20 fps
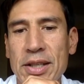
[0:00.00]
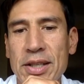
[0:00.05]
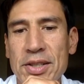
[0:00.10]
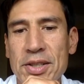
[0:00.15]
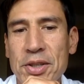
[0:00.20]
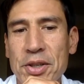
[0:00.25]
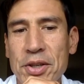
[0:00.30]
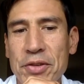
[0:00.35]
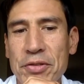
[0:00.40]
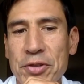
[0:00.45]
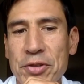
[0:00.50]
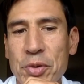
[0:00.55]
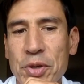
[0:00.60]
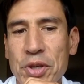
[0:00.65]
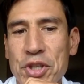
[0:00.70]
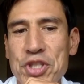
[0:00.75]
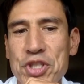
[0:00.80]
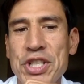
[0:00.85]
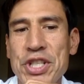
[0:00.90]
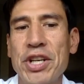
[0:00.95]
Don't know if you want
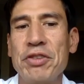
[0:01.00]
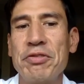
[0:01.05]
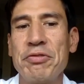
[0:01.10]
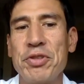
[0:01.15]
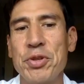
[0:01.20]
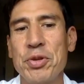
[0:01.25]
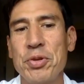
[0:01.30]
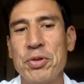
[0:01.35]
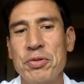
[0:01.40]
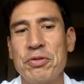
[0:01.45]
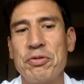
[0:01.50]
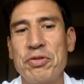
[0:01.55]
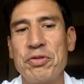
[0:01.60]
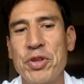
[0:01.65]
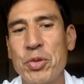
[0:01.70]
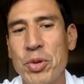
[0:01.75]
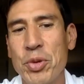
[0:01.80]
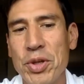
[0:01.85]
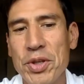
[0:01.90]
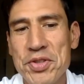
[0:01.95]
to share a few,
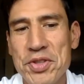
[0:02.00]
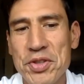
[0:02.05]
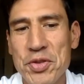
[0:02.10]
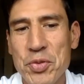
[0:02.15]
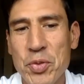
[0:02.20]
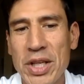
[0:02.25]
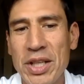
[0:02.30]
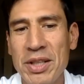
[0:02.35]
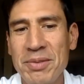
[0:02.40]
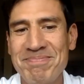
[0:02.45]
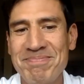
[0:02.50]
few words as well.